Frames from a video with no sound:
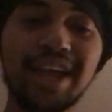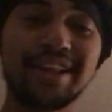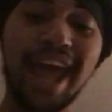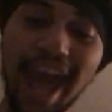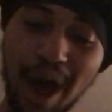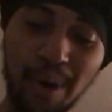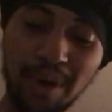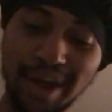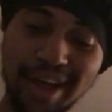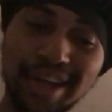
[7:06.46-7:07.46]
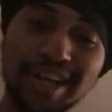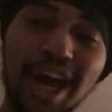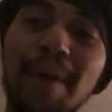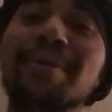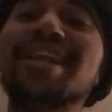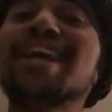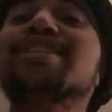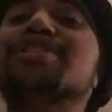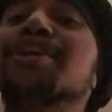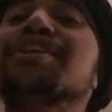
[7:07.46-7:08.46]
Now, coming
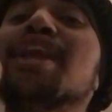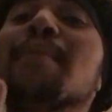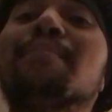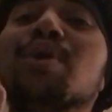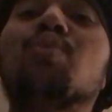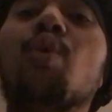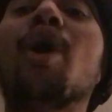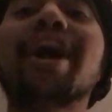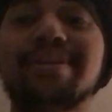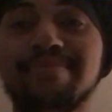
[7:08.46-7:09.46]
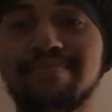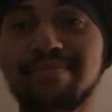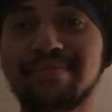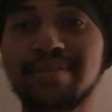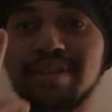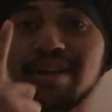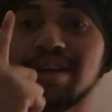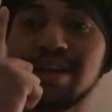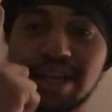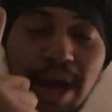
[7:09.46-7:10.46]
into number one,
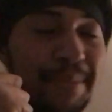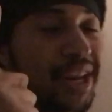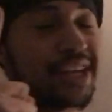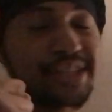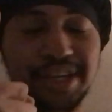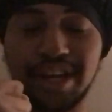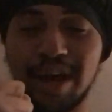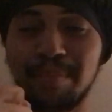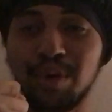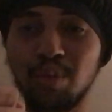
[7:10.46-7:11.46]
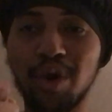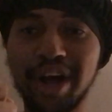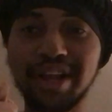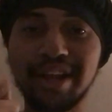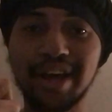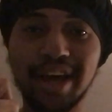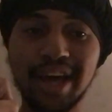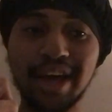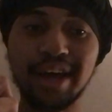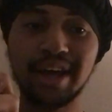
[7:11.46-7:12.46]
coming into number one,
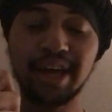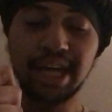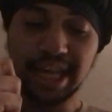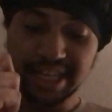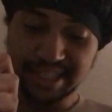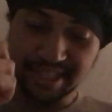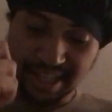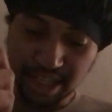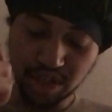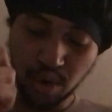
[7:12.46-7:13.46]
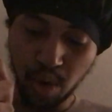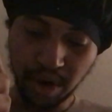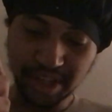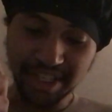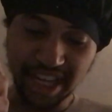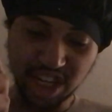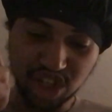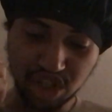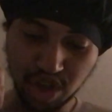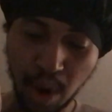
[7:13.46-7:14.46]
is this course is
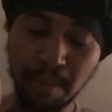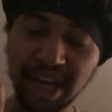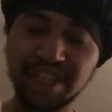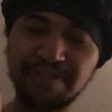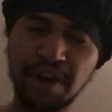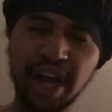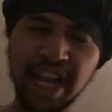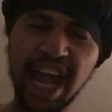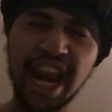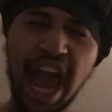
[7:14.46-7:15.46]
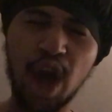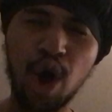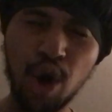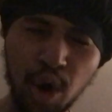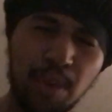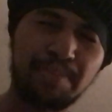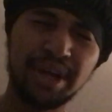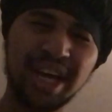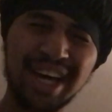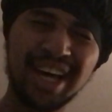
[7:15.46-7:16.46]
so much fun, and I hope
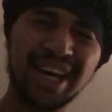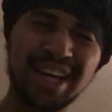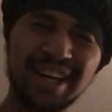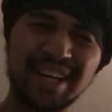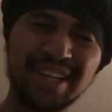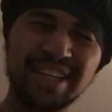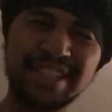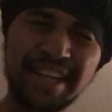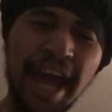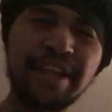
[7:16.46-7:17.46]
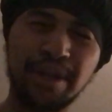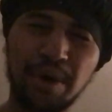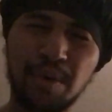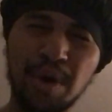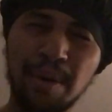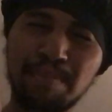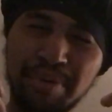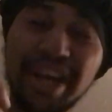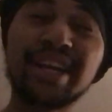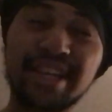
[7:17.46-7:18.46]
Nintendo
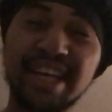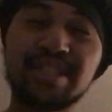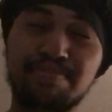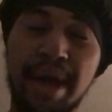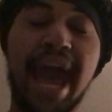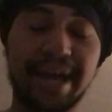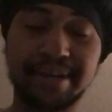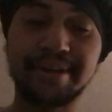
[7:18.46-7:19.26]
bring this back.